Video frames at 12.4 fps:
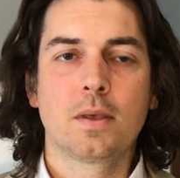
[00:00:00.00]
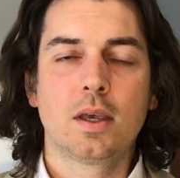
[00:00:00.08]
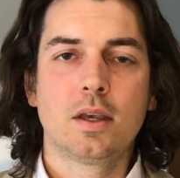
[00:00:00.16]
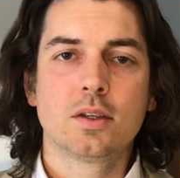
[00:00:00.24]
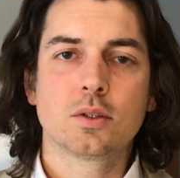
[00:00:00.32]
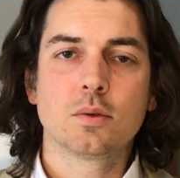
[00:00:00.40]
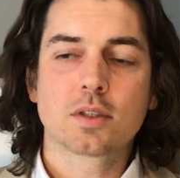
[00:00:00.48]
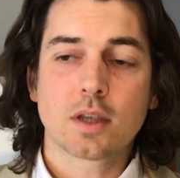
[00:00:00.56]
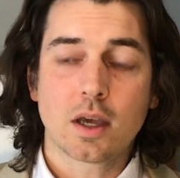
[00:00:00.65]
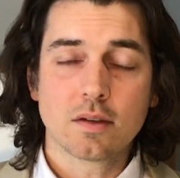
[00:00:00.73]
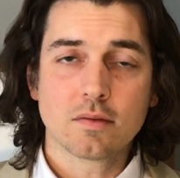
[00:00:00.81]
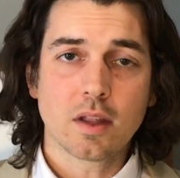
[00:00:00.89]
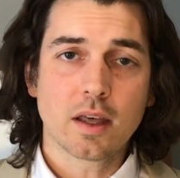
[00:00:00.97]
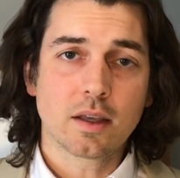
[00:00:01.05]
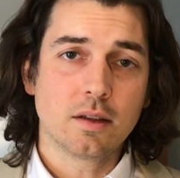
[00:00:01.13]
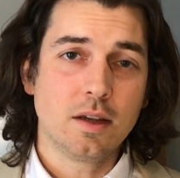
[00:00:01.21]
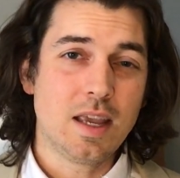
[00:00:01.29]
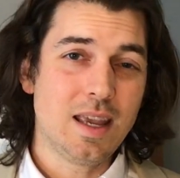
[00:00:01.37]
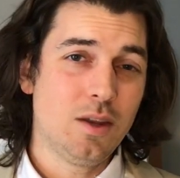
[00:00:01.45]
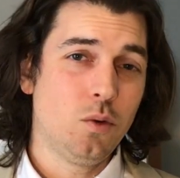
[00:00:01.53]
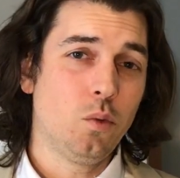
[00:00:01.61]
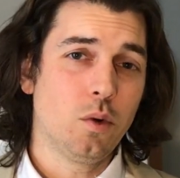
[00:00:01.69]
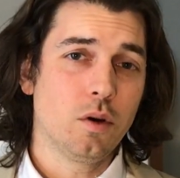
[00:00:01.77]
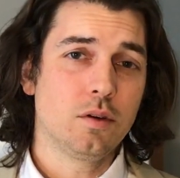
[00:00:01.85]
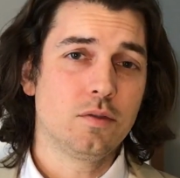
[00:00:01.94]
So it's kind of like an
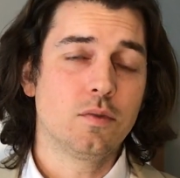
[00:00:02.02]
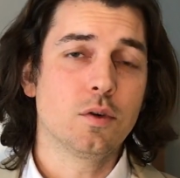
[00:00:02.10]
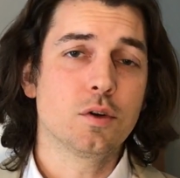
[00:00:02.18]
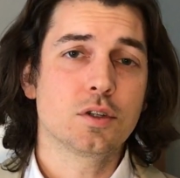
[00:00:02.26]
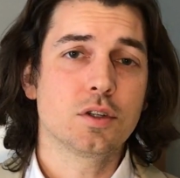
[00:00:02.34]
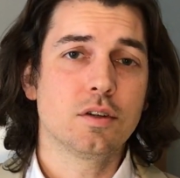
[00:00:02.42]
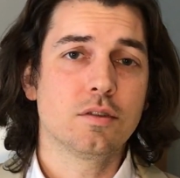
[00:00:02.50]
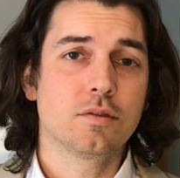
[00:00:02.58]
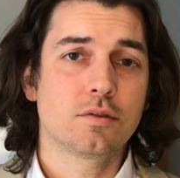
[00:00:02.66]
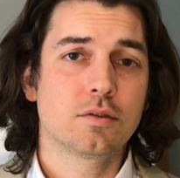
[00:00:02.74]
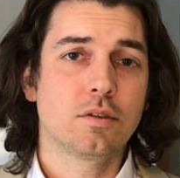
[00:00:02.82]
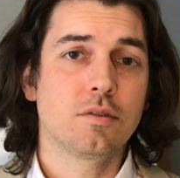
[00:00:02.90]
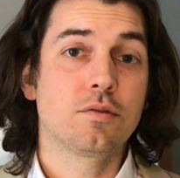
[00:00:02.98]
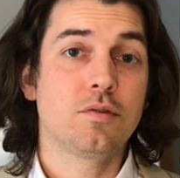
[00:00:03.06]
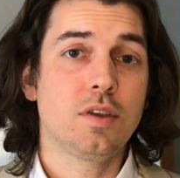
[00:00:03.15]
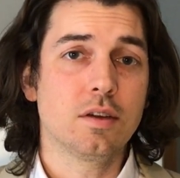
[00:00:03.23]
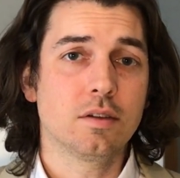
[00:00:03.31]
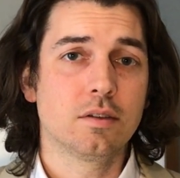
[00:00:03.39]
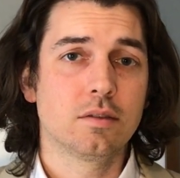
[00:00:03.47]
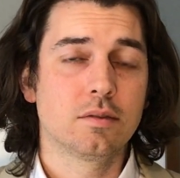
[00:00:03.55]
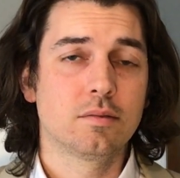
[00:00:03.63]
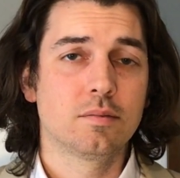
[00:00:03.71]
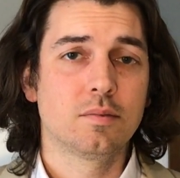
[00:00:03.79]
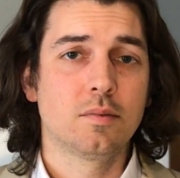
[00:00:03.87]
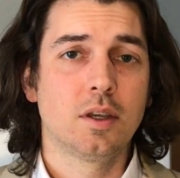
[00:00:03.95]
inward version of feel.
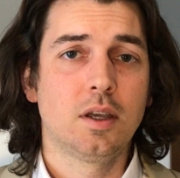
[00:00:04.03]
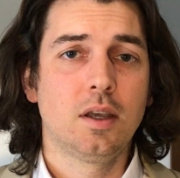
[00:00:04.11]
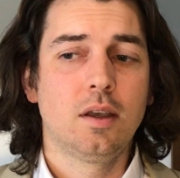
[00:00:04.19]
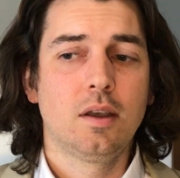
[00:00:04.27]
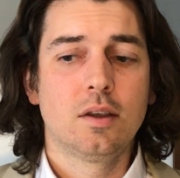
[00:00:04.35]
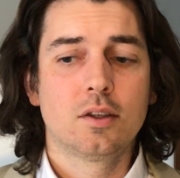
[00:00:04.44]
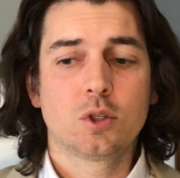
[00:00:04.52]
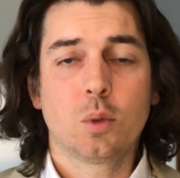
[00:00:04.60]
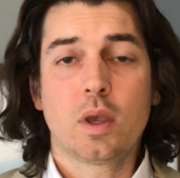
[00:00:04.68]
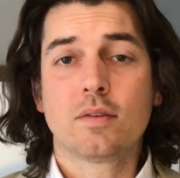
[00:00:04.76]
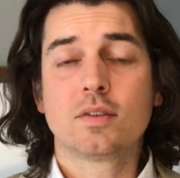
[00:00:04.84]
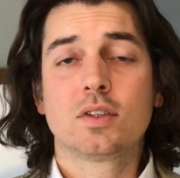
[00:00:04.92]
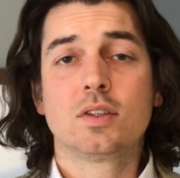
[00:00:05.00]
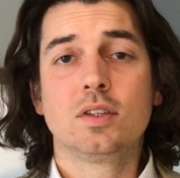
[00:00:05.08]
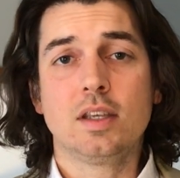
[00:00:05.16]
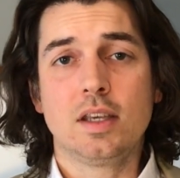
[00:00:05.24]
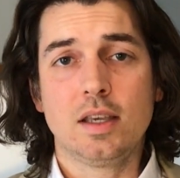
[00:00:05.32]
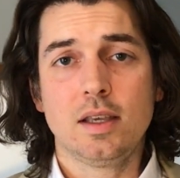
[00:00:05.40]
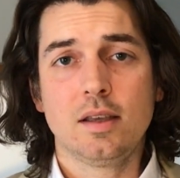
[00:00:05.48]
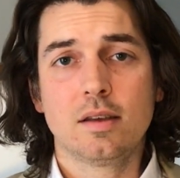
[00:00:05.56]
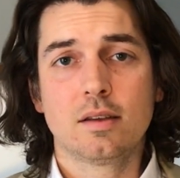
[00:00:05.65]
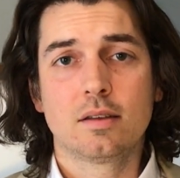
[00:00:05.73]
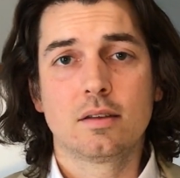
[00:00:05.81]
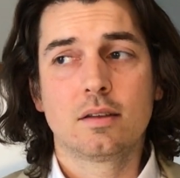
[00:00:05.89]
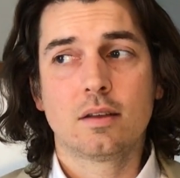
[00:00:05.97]
So we have see
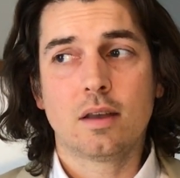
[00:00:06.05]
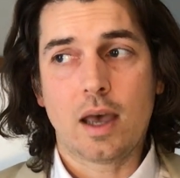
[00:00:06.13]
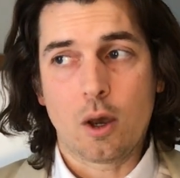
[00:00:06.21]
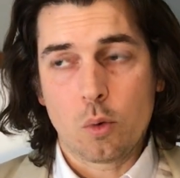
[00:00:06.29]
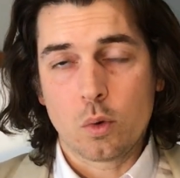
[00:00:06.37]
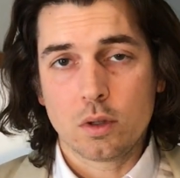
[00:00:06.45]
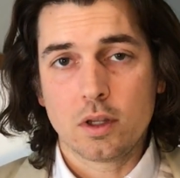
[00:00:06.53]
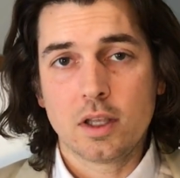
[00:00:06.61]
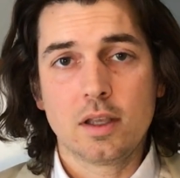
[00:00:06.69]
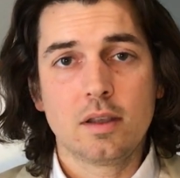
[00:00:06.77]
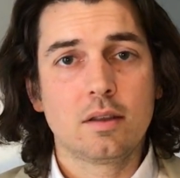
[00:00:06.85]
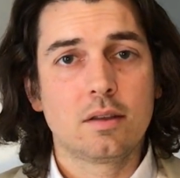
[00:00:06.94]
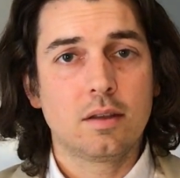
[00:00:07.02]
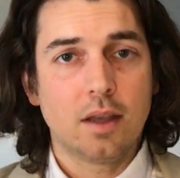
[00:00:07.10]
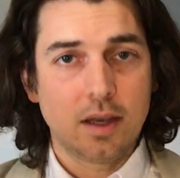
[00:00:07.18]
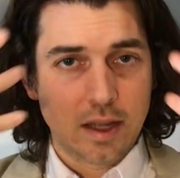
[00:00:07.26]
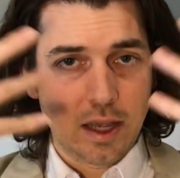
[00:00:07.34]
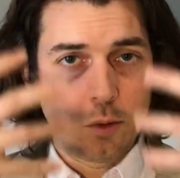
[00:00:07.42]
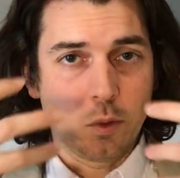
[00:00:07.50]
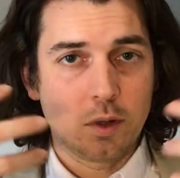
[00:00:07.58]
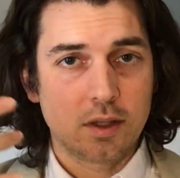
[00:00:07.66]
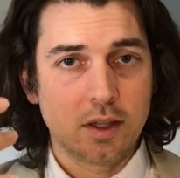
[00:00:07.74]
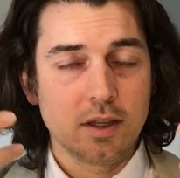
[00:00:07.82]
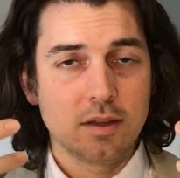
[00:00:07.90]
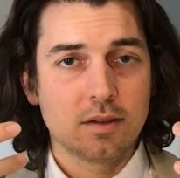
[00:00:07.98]
outwardly and
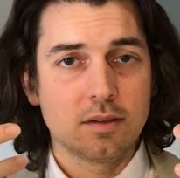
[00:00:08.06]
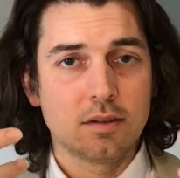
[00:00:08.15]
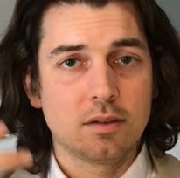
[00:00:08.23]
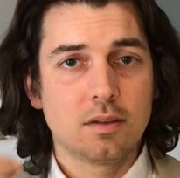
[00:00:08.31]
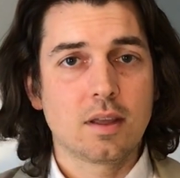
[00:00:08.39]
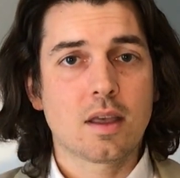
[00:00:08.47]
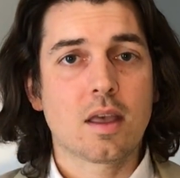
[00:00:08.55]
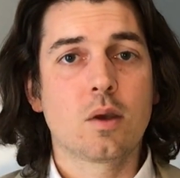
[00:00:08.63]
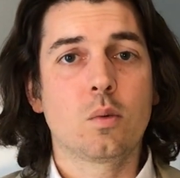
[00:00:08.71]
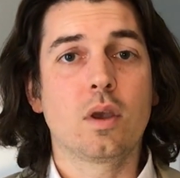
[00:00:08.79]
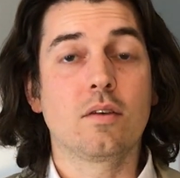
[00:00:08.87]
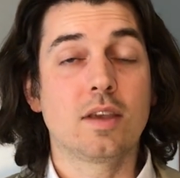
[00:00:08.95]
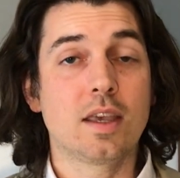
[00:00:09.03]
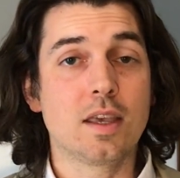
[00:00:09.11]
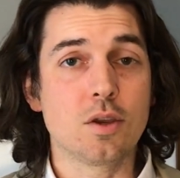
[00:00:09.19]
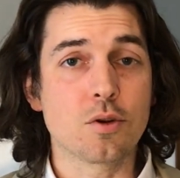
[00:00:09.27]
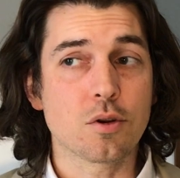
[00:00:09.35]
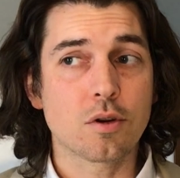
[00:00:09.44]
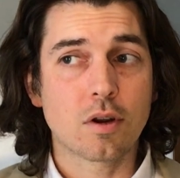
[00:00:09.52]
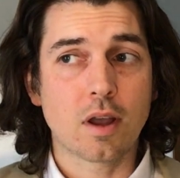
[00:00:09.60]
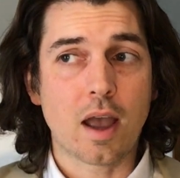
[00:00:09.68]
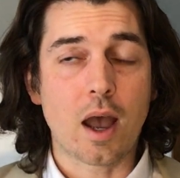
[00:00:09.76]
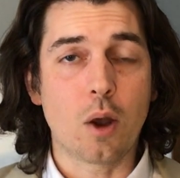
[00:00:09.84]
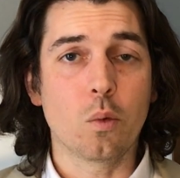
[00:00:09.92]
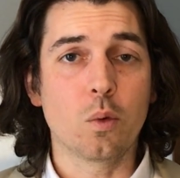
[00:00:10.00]
inwardly. We have hear
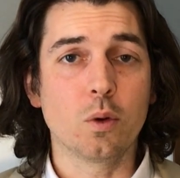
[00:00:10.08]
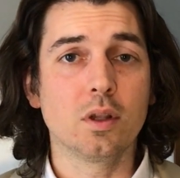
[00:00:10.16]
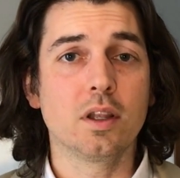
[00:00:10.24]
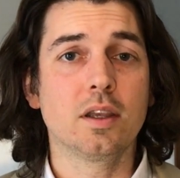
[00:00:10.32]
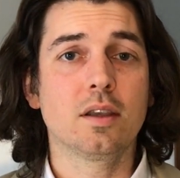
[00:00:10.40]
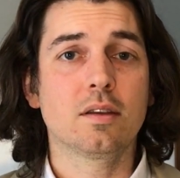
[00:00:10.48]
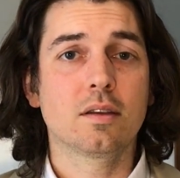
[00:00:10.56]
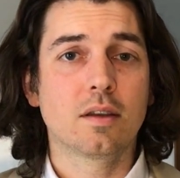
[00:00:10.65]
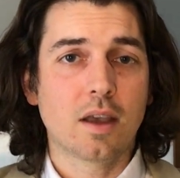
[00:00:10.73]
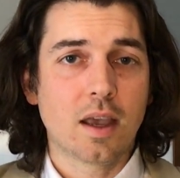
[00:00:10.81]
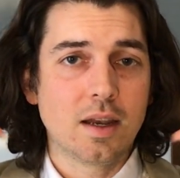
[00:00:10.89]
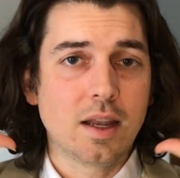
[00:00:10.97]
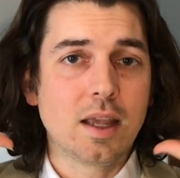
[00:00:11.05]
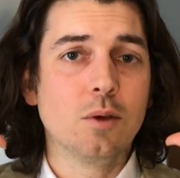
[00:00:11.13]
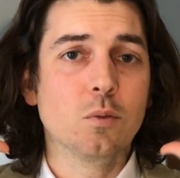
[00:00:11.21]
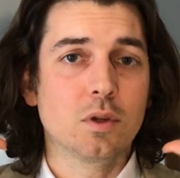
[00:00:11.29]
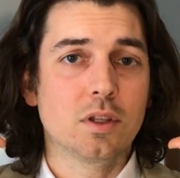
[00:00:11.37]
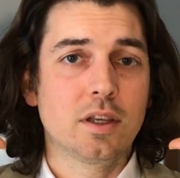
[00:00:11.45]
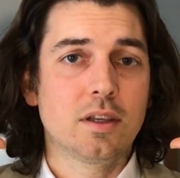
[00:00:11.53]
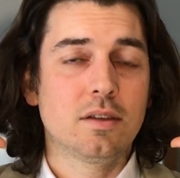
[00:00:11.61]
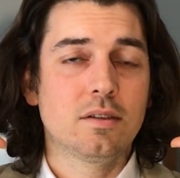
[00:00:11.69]
outwardly and inwardly.